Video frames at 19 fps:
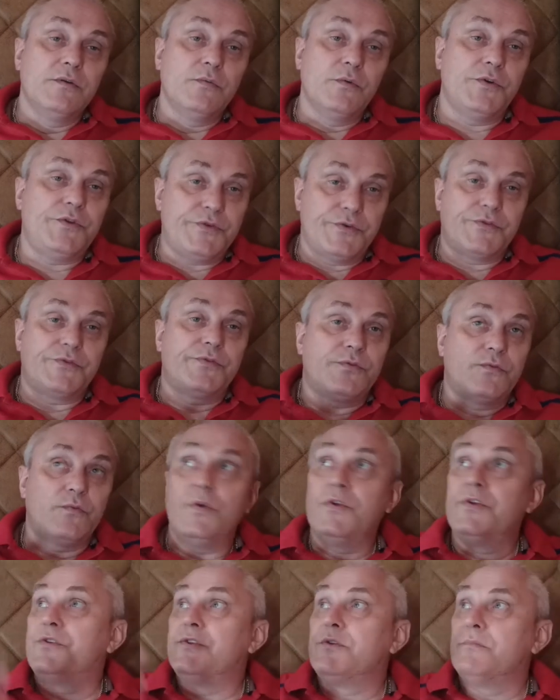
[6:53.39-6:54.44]
which is
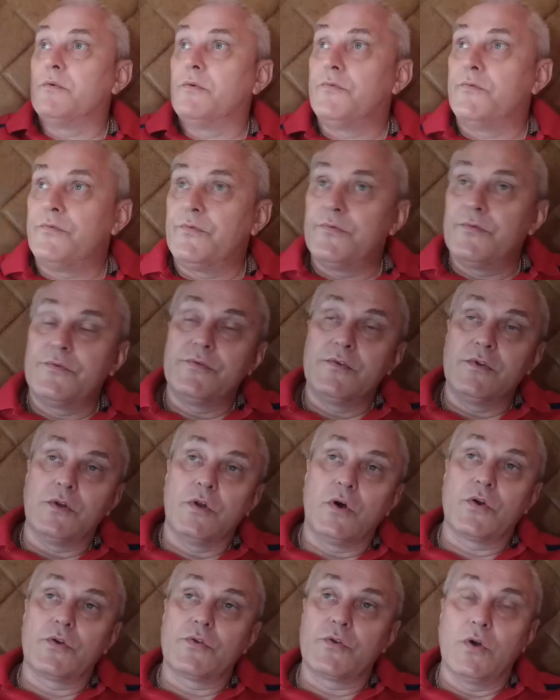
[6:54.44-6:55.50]
wisdom of
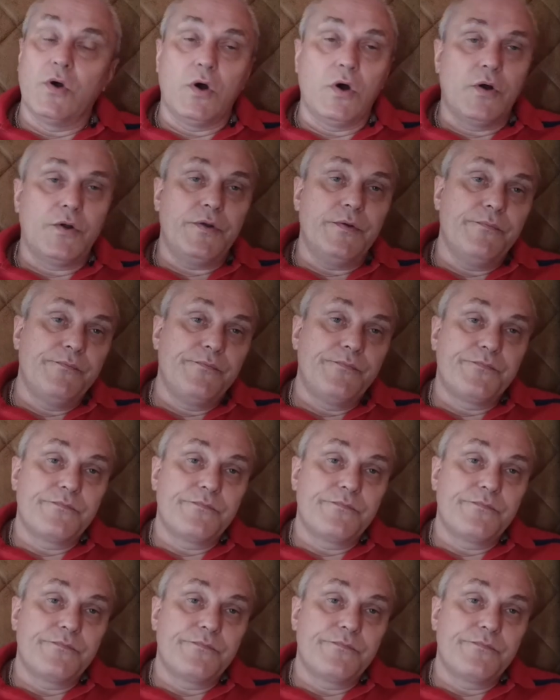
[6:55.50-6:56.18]
Lord God,